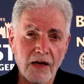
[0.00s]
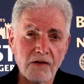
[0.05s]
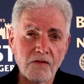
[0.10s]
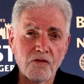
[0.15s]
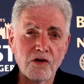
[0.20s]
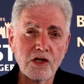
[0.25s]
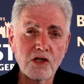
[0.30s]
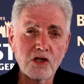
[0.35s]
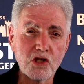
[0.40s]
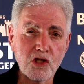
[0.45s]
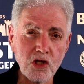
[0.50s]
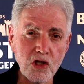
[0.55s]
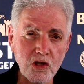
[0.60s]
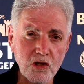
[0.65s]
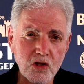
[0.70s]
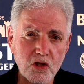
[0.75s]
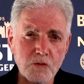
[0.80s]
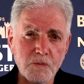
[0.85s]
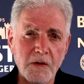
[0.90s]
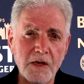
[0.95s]

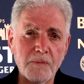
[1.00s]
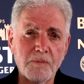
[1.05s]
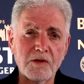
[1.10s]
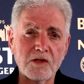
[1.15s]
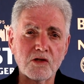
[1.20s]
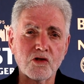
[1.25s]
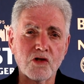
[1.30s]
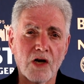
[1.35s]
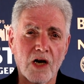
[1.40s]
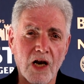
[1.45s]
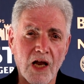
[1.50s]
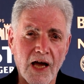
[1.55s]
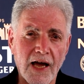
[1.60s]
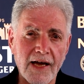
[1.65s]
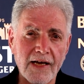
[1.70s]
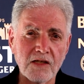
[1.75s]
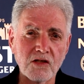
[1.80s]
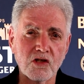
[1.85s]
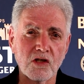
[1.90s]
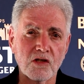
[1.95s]
reduce people's
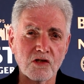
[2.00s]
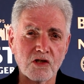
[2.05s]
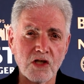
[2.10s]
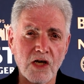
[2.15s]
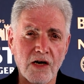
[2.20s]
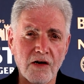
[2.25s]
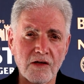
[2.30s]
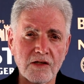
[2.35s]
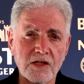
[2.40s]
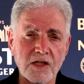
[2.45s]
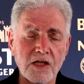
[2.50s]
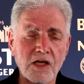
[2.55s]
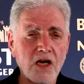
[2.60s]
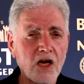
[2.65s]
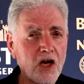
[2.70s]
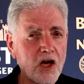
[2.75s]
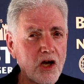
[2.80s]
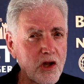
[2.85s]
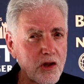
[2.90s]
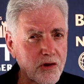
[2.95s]
reliance on charity
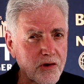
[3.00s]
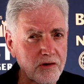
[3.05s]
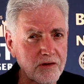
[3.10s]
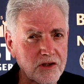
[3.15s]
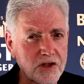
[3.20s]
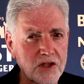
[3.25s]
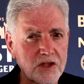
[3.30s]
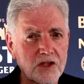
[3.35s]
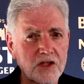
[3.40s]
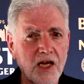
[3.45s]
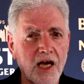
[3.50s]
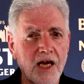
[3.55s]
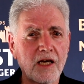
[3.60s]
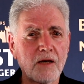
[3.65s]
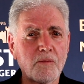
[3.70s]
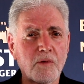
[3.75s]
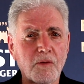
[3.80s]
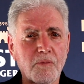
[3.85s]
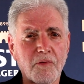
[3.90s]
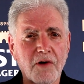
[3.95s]
through
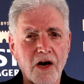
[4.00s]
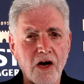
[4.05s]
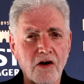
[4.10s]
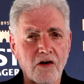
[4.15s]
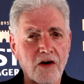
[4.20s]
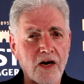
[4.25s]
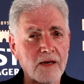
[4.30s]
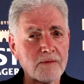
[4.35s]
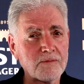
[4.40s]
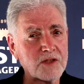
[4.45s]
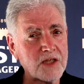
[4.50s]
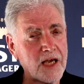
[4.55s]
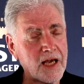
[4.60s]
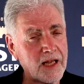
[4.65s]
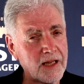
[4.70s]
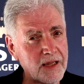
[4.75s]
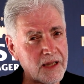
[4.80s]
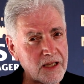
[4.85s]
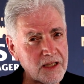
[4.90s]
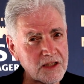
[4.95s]
sustainable programs.
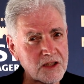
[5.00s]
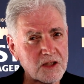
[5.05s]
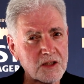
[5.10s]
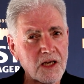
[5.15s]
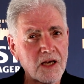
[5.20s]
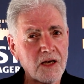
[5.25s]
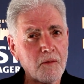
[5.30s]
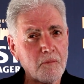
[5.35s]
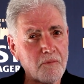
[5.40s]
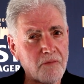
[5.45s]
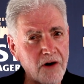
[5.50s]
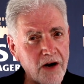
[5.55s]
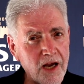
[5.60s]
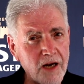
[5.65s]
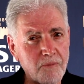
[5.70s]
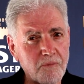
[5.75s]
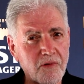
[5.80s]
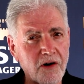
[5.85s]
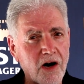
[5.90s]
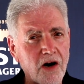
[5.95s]
And this
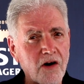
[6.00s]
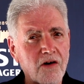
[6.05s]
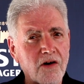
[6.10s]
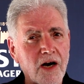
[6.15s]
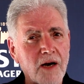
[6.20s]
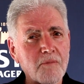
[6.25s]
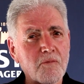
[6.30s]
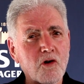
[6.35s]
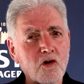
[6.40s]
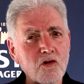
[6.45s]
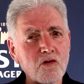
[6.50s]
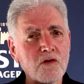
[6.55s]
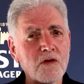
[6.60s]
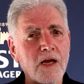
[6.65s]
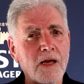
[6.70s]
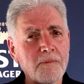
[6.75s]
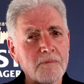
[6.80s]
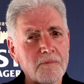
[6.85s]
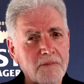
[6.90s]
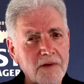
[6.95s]
bread program
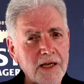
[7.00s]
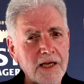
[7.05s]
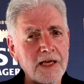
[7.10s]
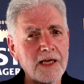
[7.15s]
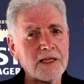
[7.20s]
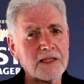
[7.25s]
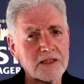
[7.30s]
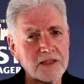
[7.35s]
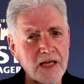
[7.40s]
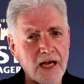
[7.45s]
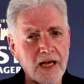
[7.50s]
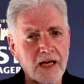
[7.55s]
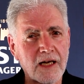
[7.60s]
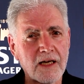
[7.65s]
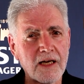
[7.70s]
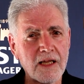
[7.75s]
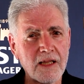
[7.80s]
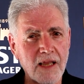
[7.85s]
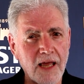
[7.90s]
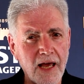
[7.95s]
could be
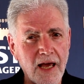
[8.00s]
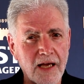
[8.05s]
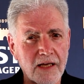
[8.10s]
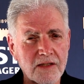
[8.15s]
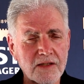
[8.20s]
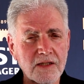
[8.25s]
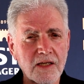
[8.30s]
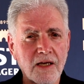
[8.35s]
exactly that.